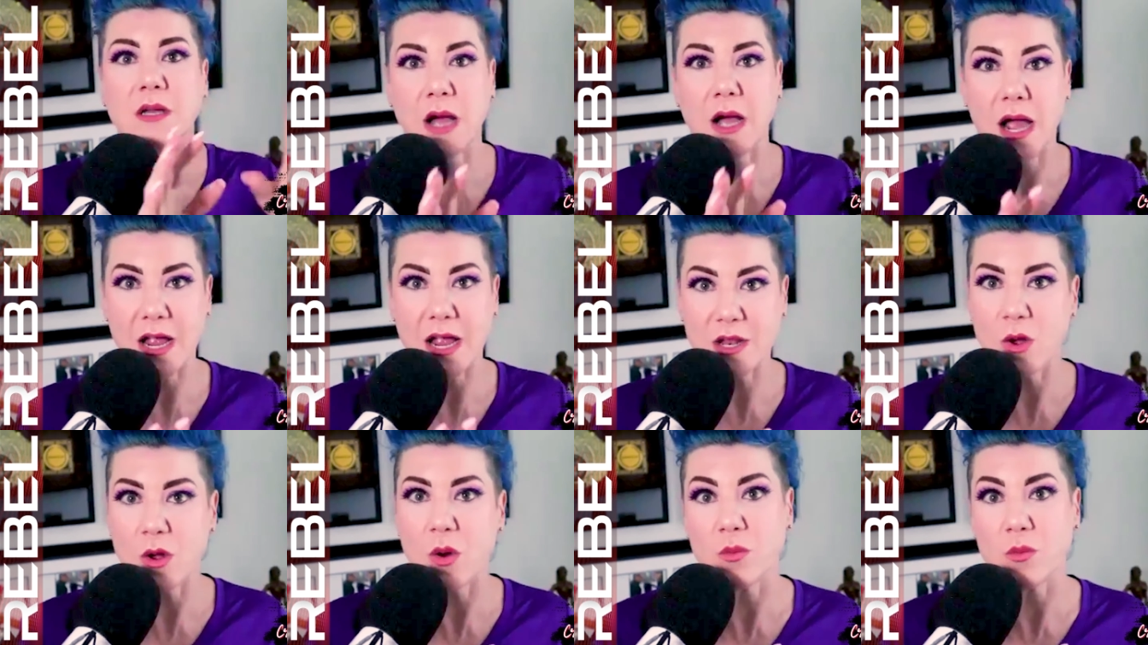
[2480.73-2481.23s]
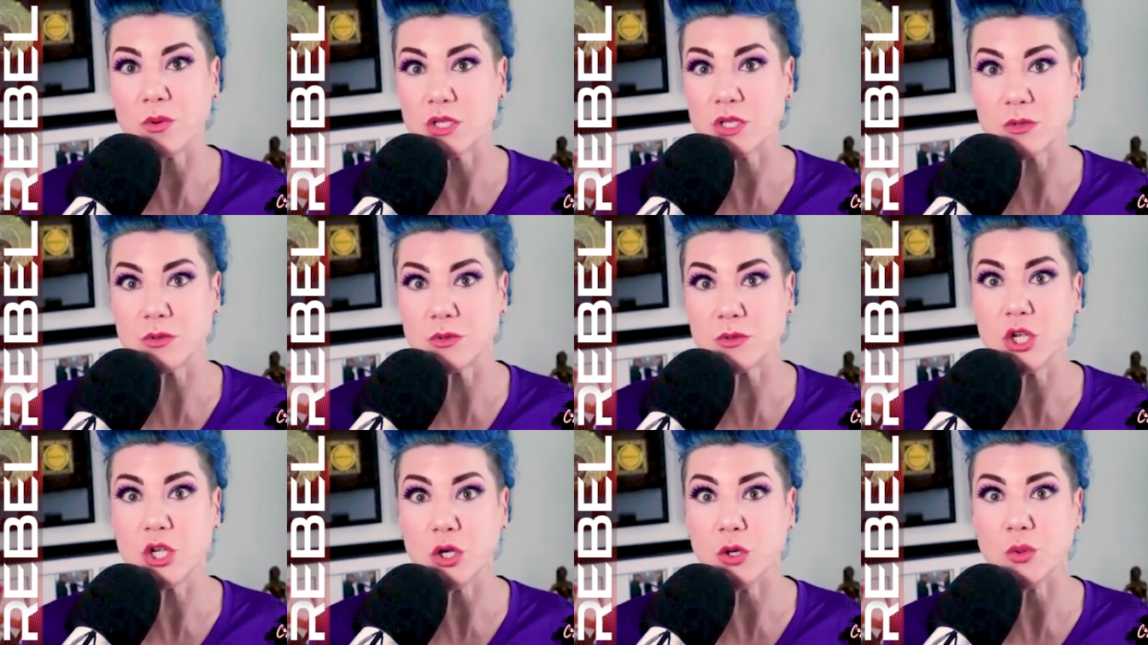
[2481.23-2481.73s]
I know it was
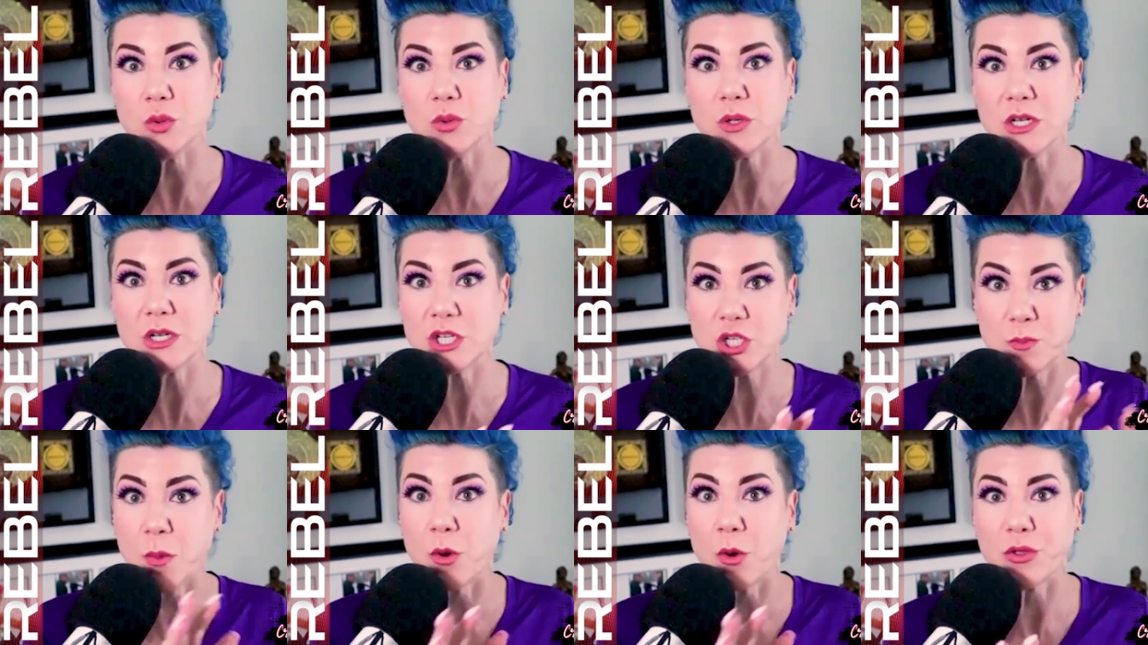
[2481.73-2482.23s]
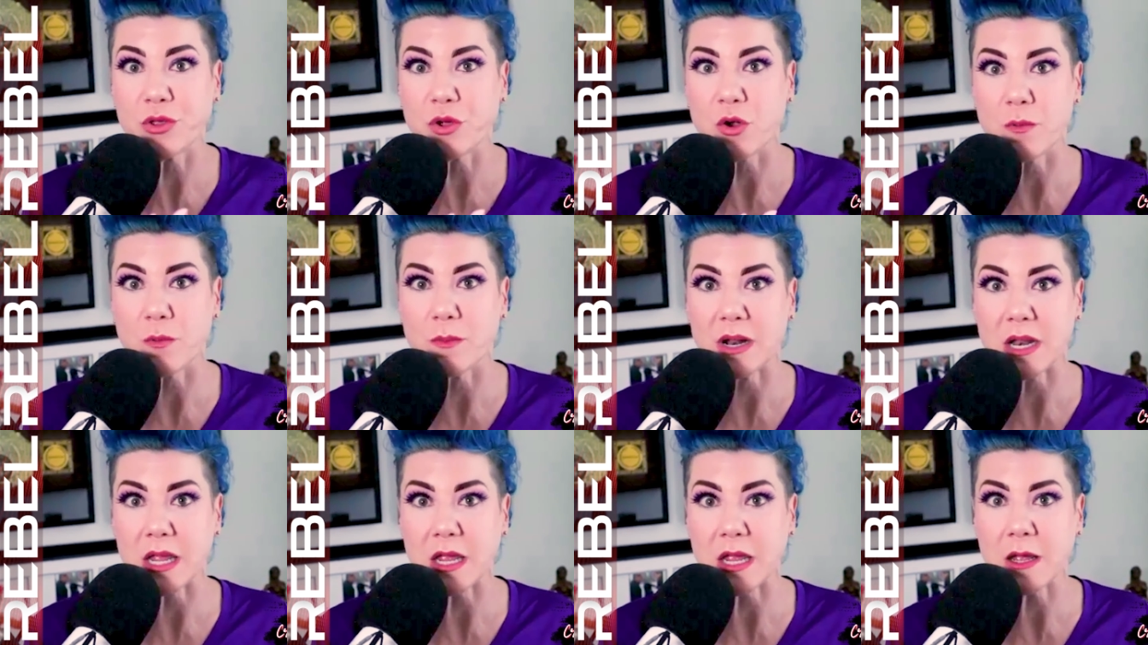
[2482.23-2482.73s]
you. It's both your
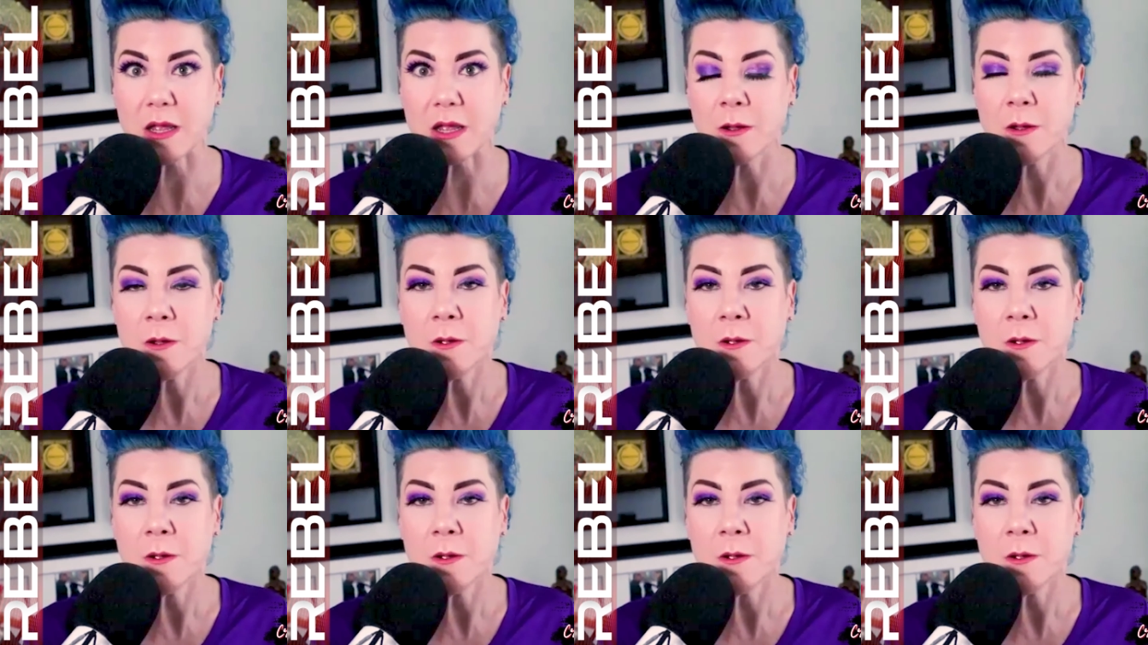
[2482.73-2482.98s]
money.